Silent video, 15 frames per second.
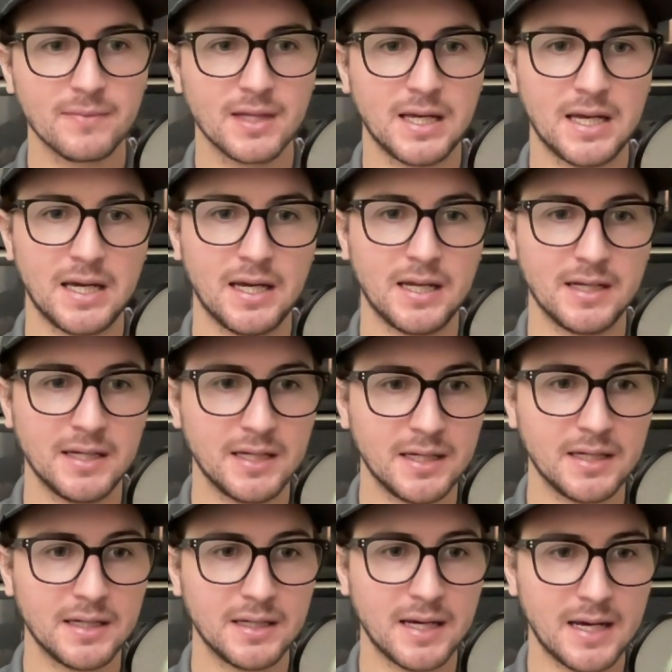and
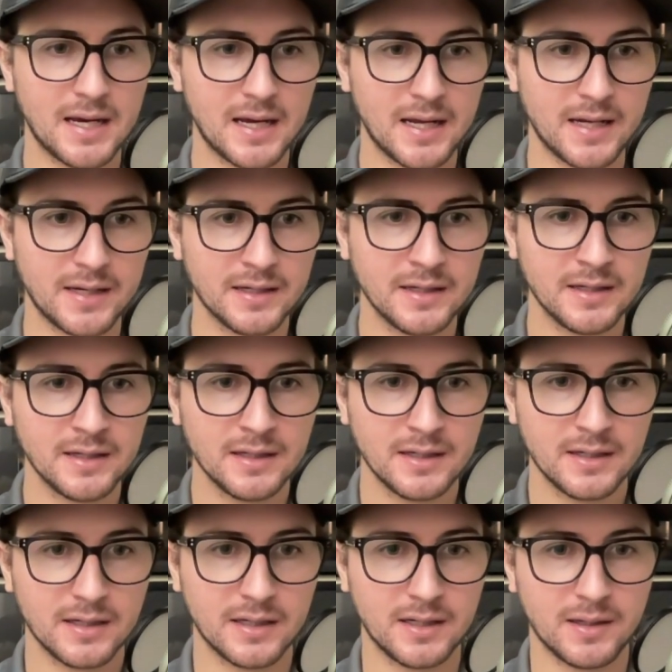he had
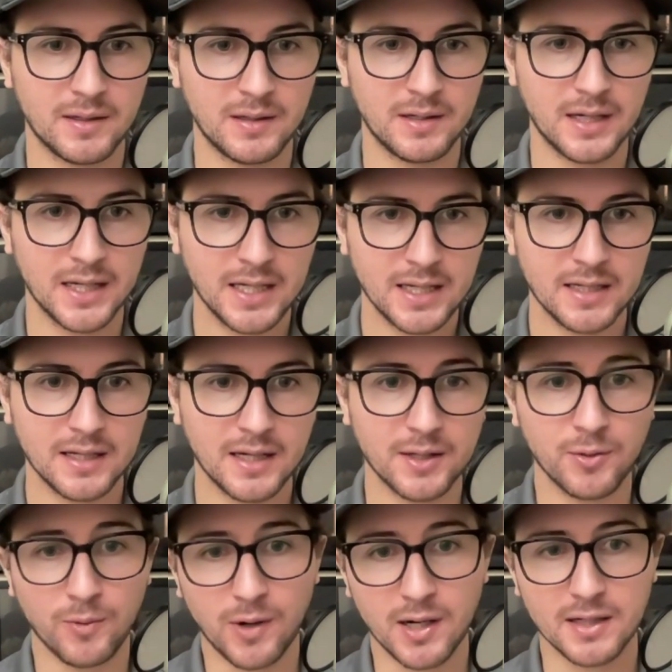a hit and a
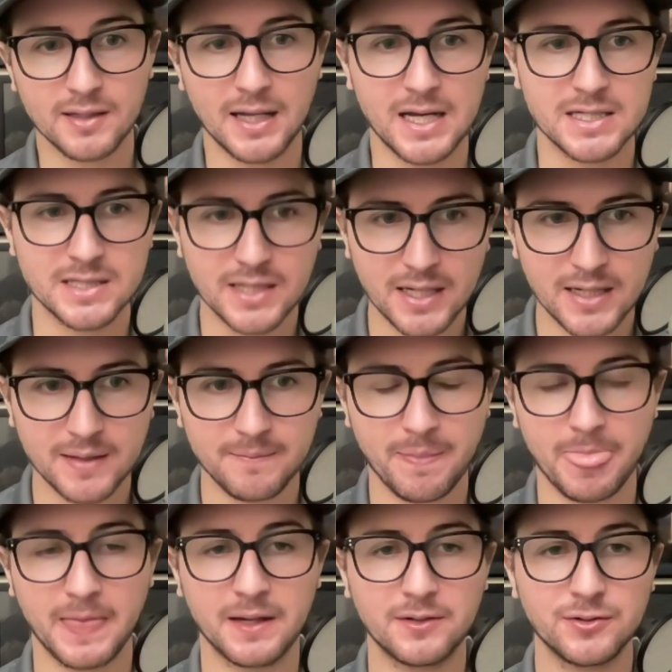walk last night,
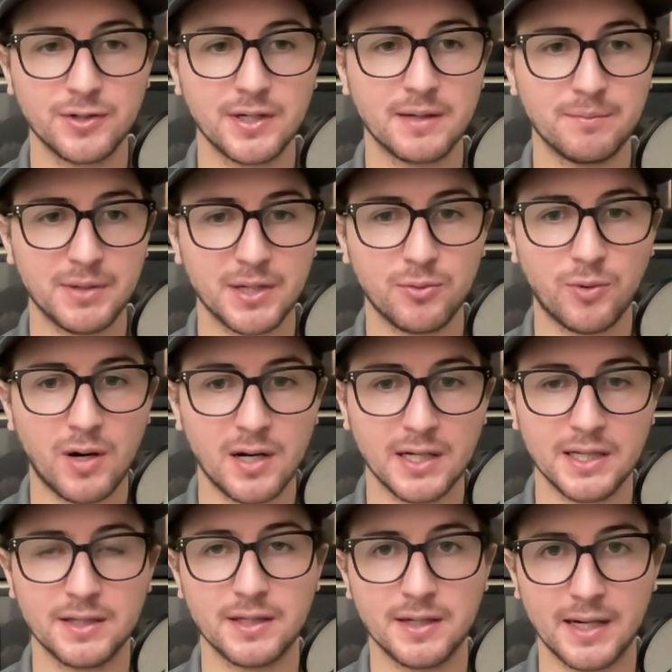including a big walk
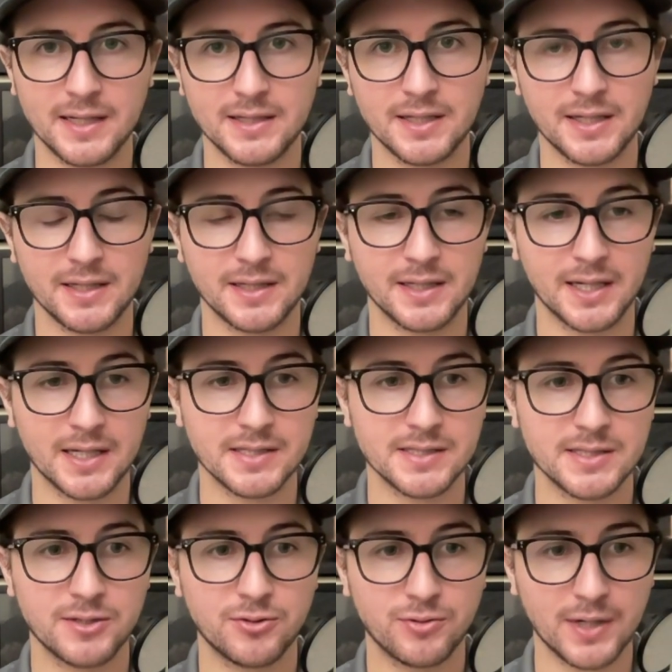in the ninth inning
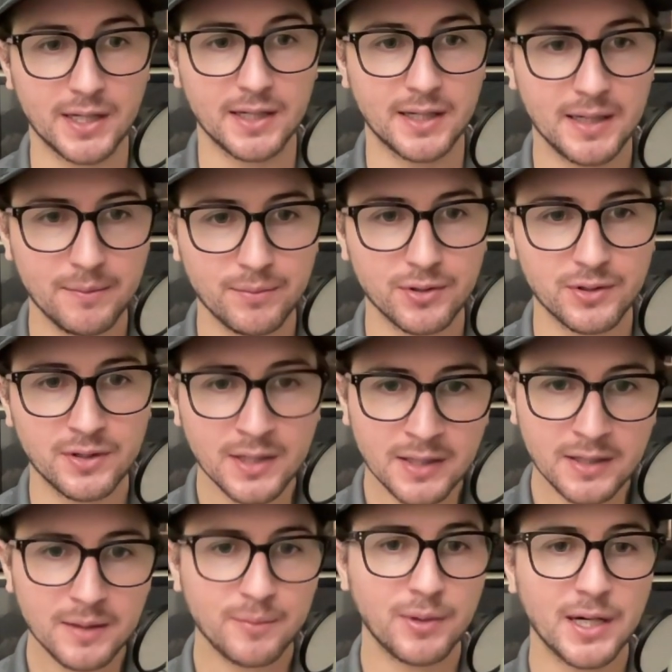against Craig Kimbrell.
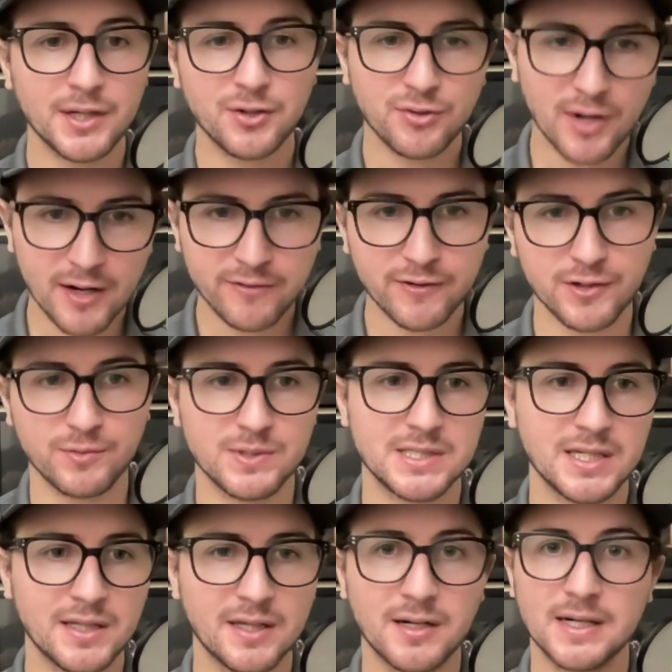Brandon Crawford was
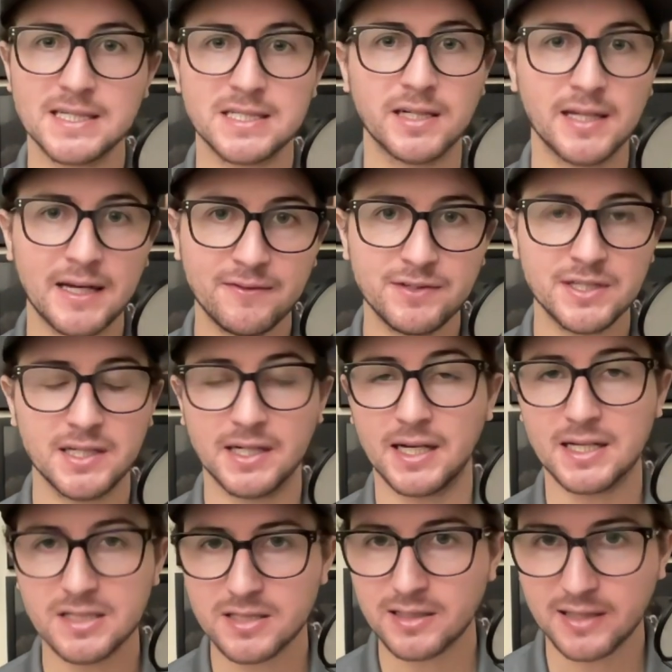in there as a lefty
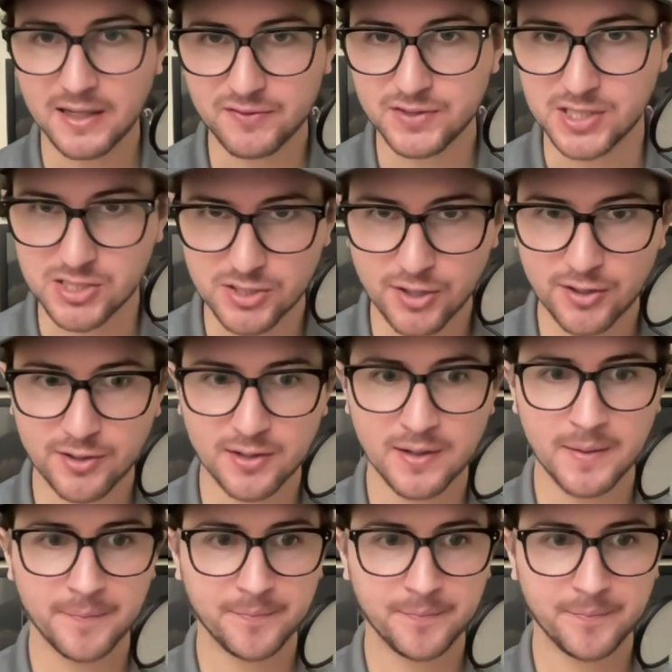against a lefty starter.